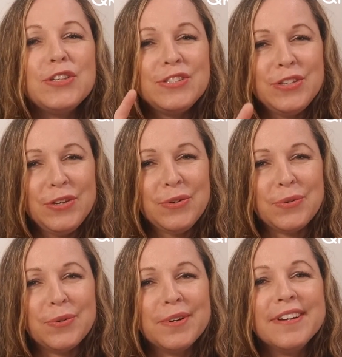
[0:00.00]

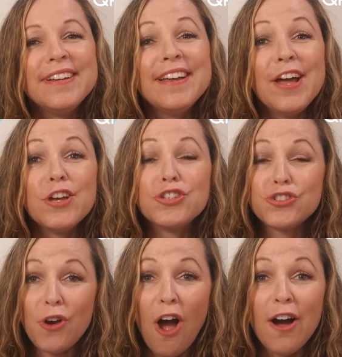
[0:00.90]
2.
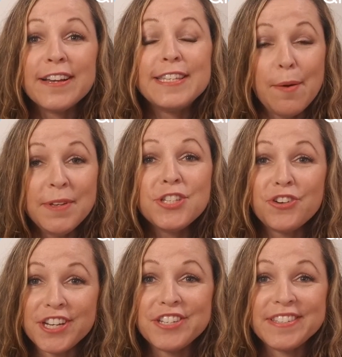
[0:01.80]
Strong
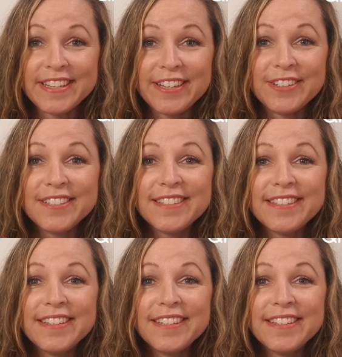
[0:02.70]
demonstration skills.